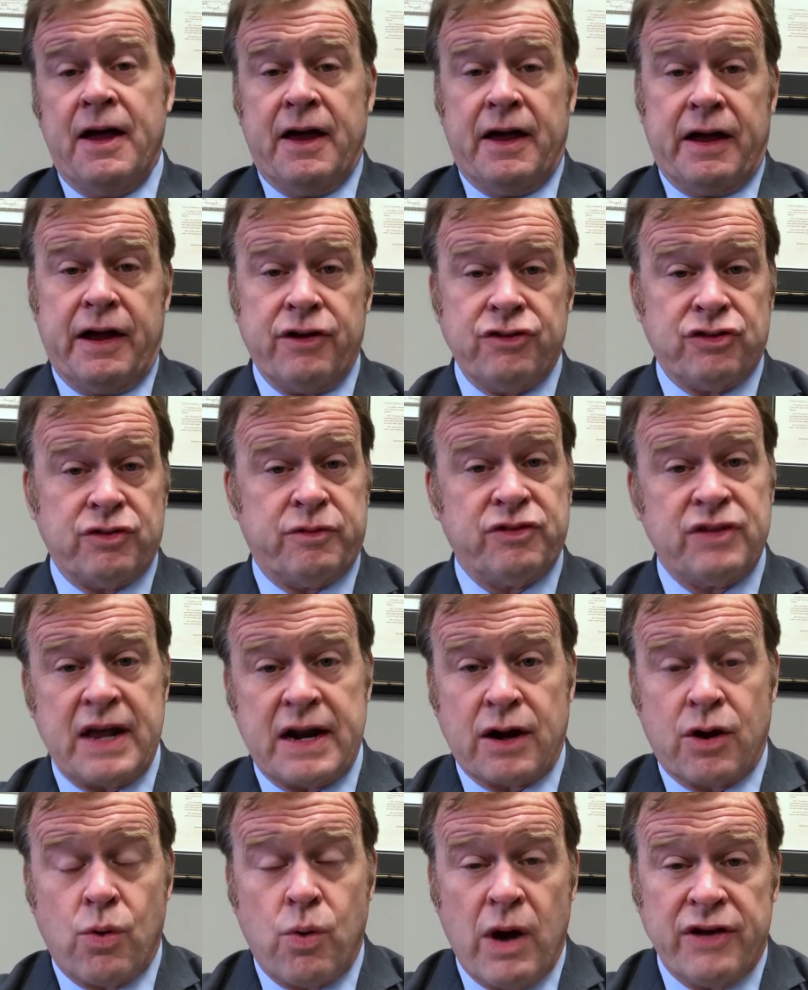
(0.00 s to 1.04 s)
here's a set
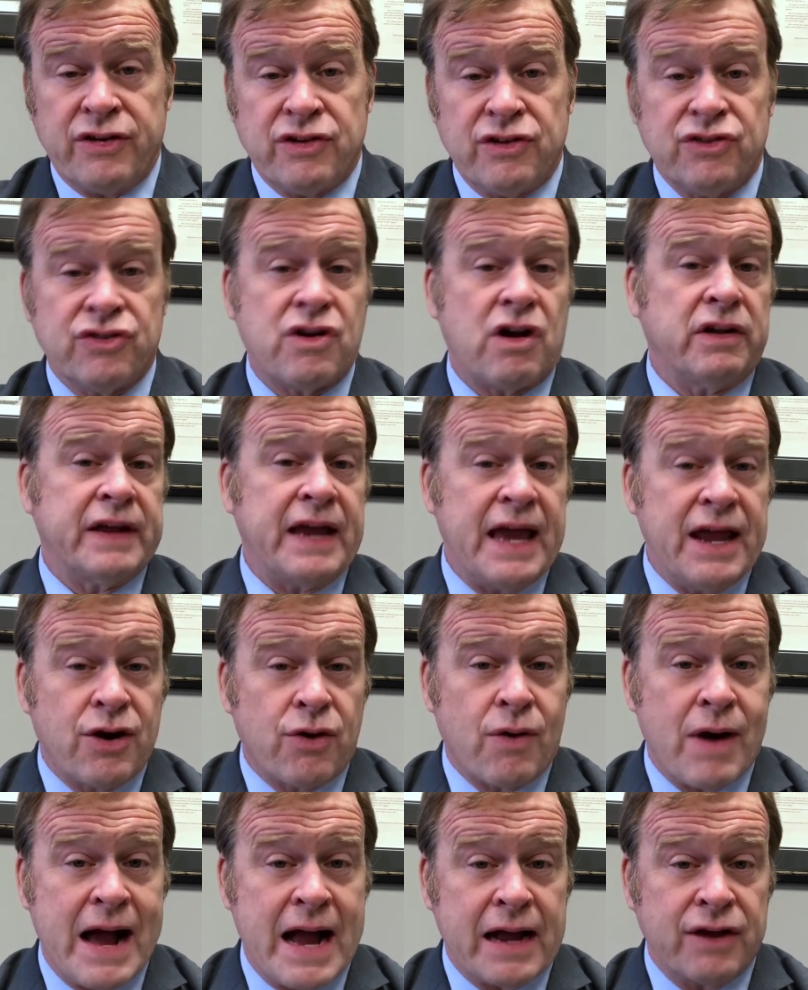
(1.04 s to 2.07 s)
of questions called
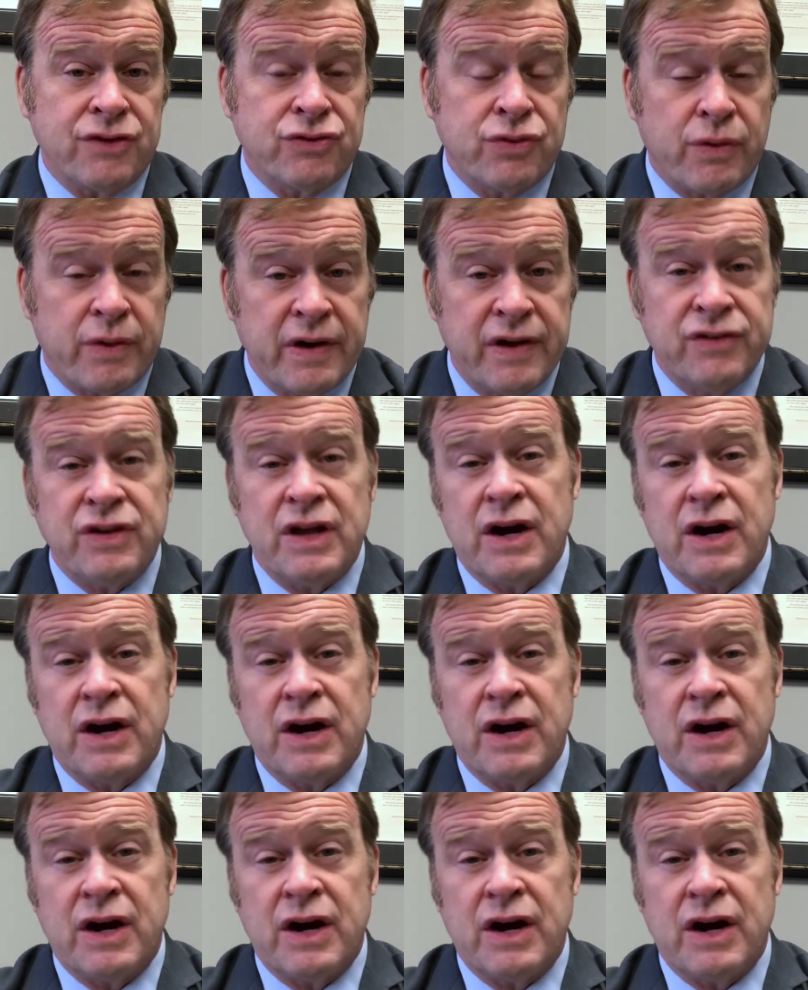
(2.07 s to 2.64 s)
interrogatories.